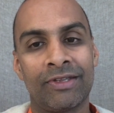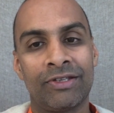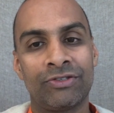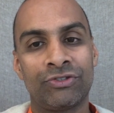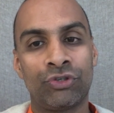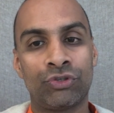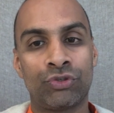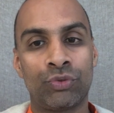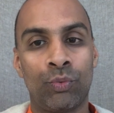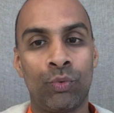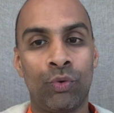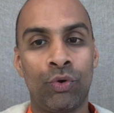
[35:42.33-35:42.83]

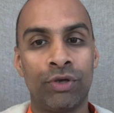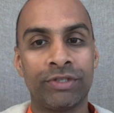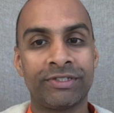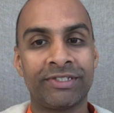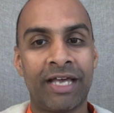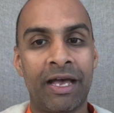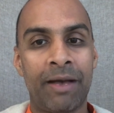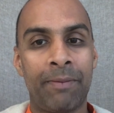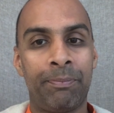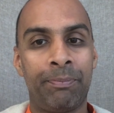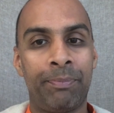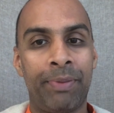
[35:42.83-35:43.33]
So towards
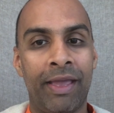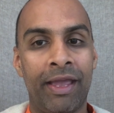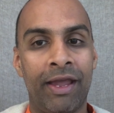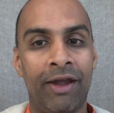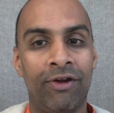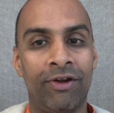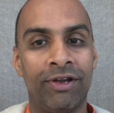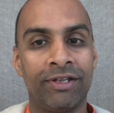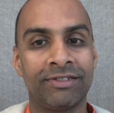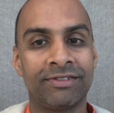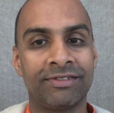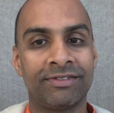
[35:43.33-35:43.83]
our
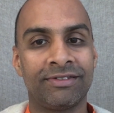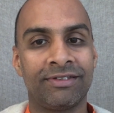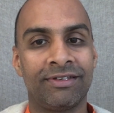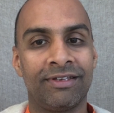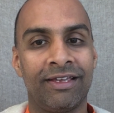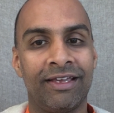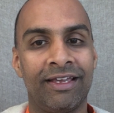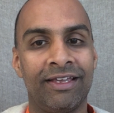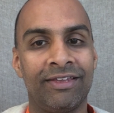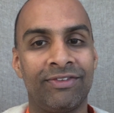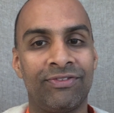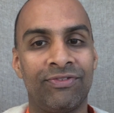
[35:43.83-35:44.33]
parents,
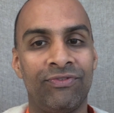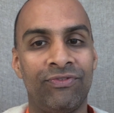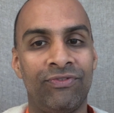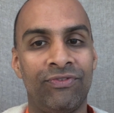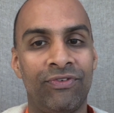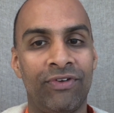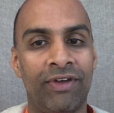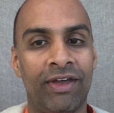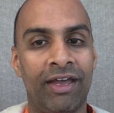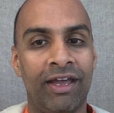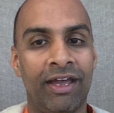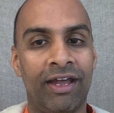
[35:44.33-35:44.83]
it
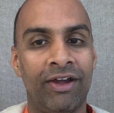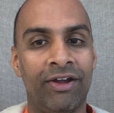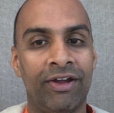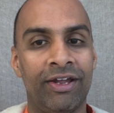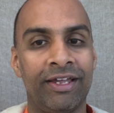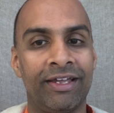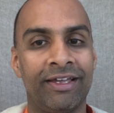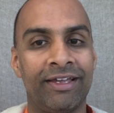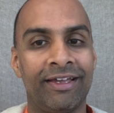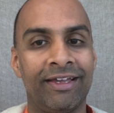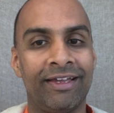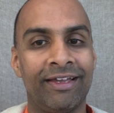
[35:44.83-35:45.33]

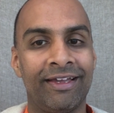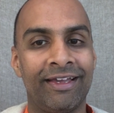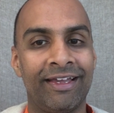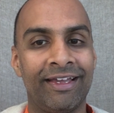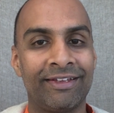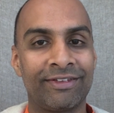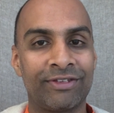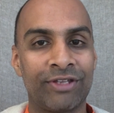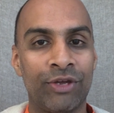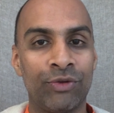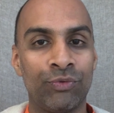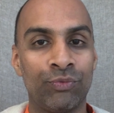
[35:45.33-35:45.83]

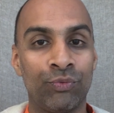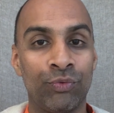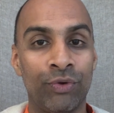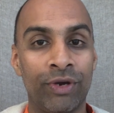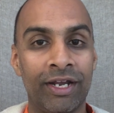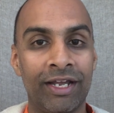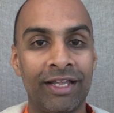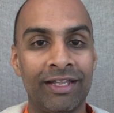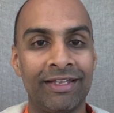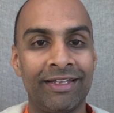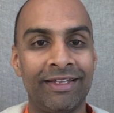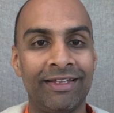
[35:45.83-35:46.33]

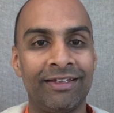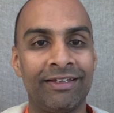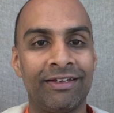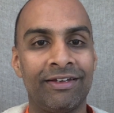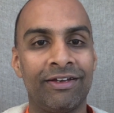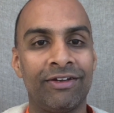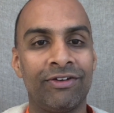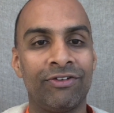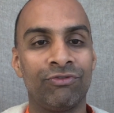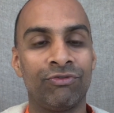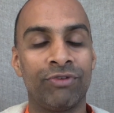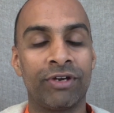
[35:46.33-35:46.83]
really
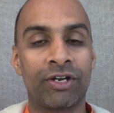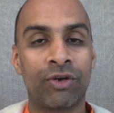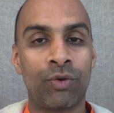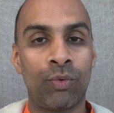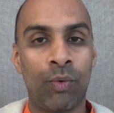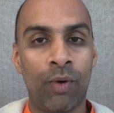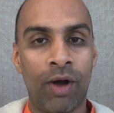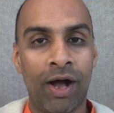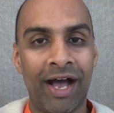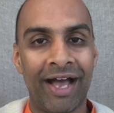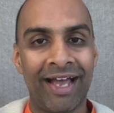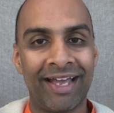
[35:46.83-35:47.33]

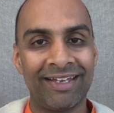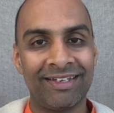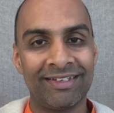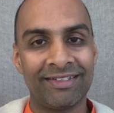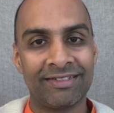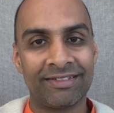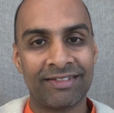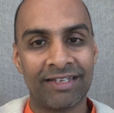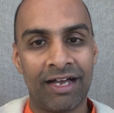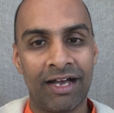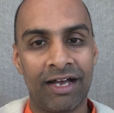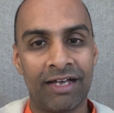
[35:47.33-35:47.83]

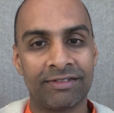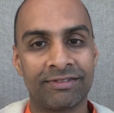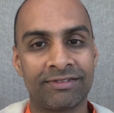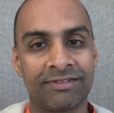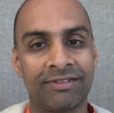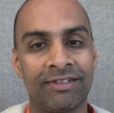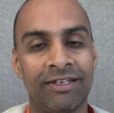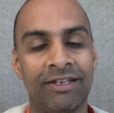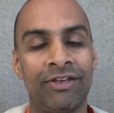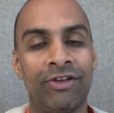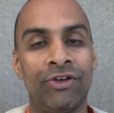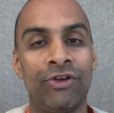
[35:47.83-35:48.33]
requires
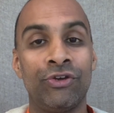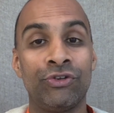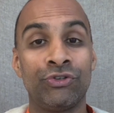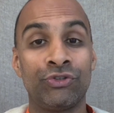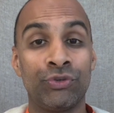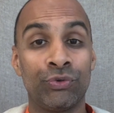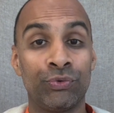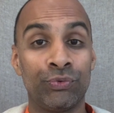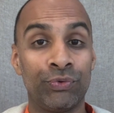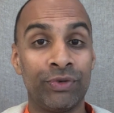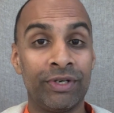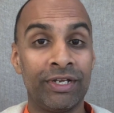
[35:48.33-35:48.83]
us
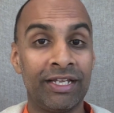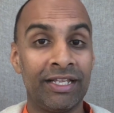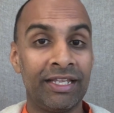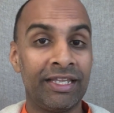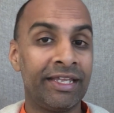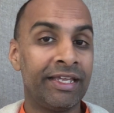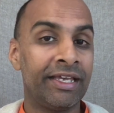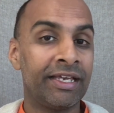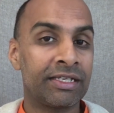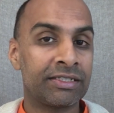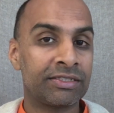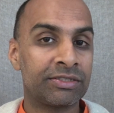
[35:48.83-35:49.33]
to
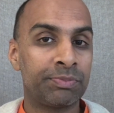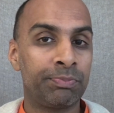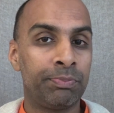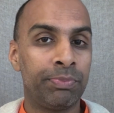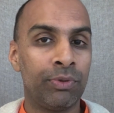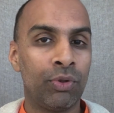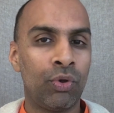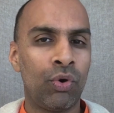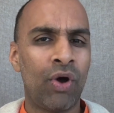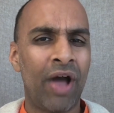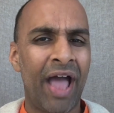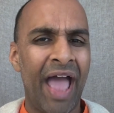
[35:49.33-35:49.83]
really
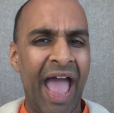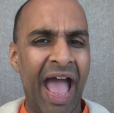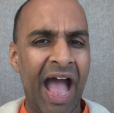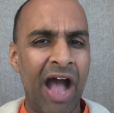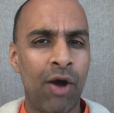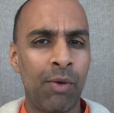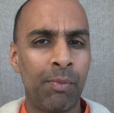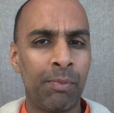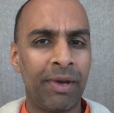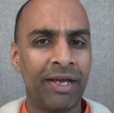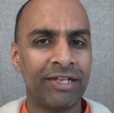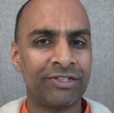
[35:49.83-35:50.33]
explore
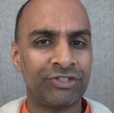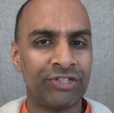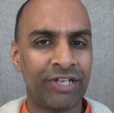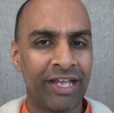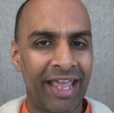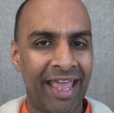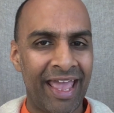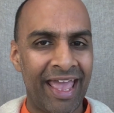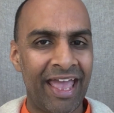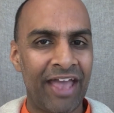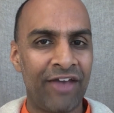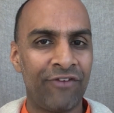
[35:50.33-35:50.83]
how much
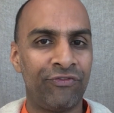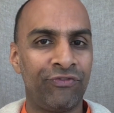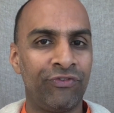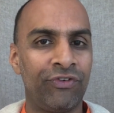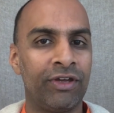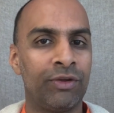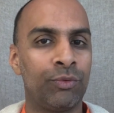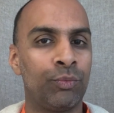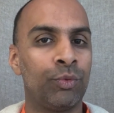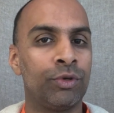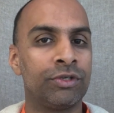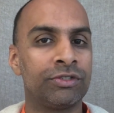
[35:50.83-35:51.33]

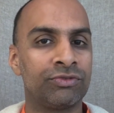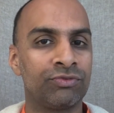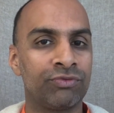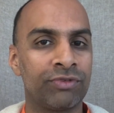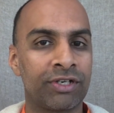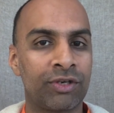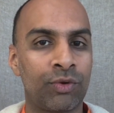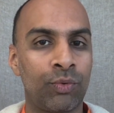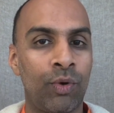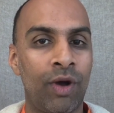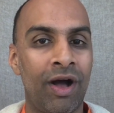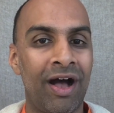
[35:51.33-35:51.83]
effort was
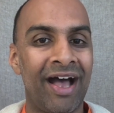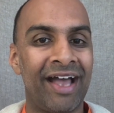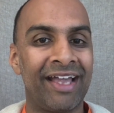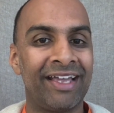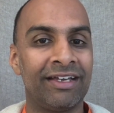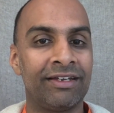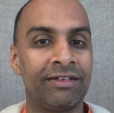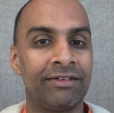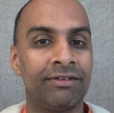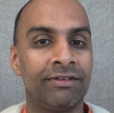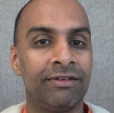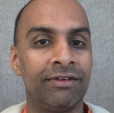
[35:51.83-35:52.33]

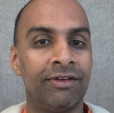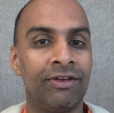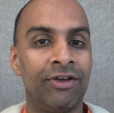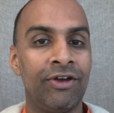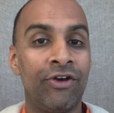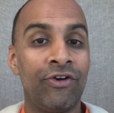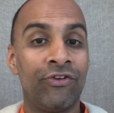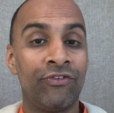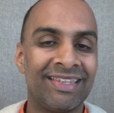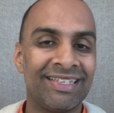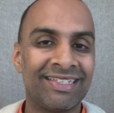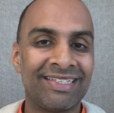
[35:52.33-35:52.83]
required.
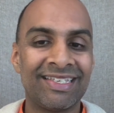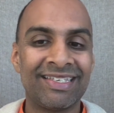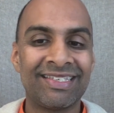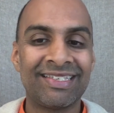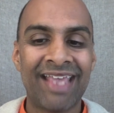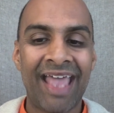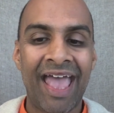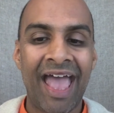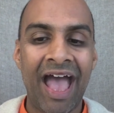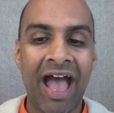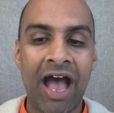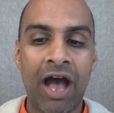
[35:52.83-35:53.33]
This is
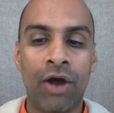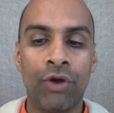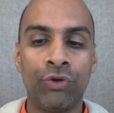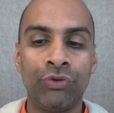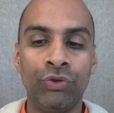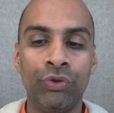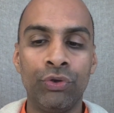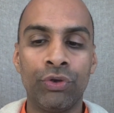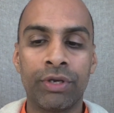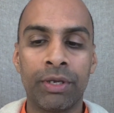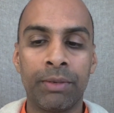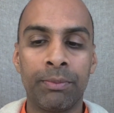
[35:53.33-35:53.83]
how
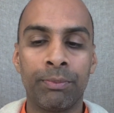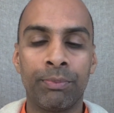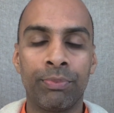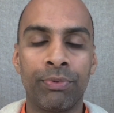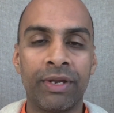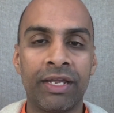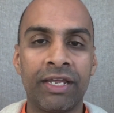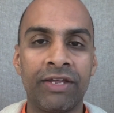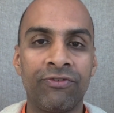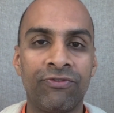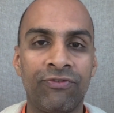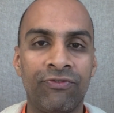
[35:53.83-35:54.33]
you can
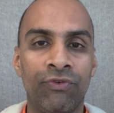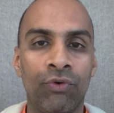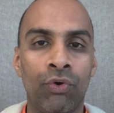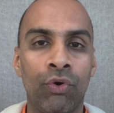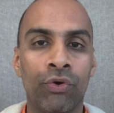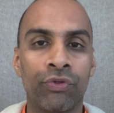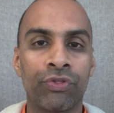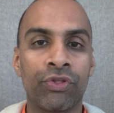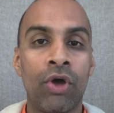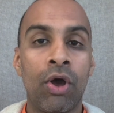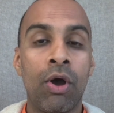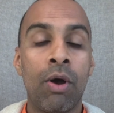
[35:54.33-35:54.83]
bring
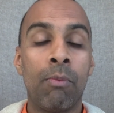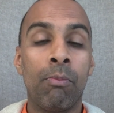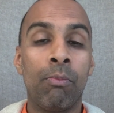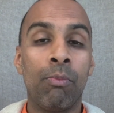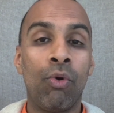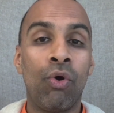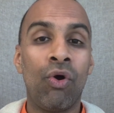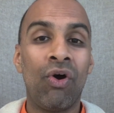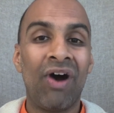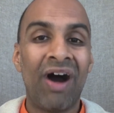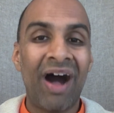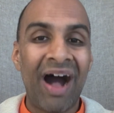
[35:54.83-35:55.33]
forth
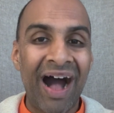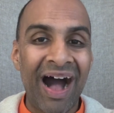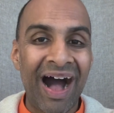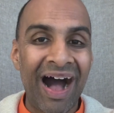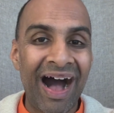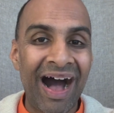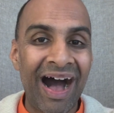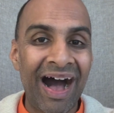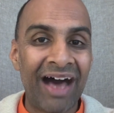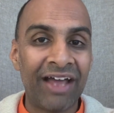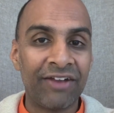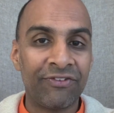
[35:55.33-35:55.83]
more
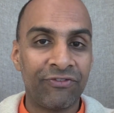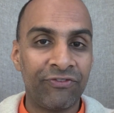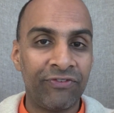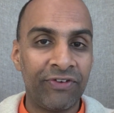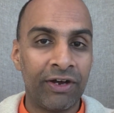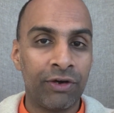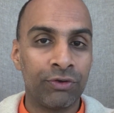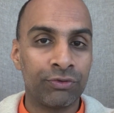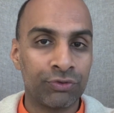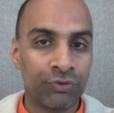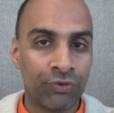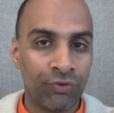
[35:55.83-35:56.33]

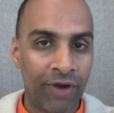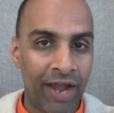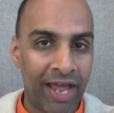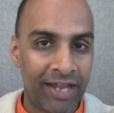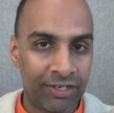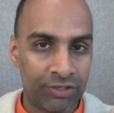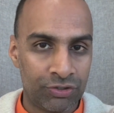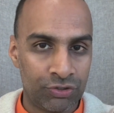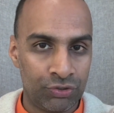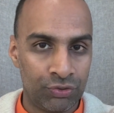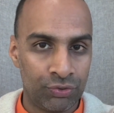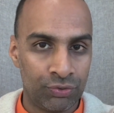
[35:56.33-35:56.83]
heartfelt
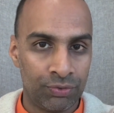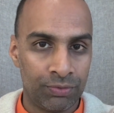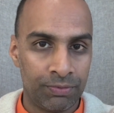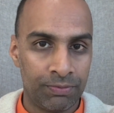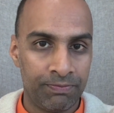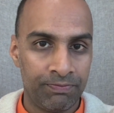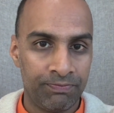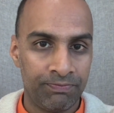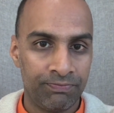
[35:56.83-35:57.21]
gratitude.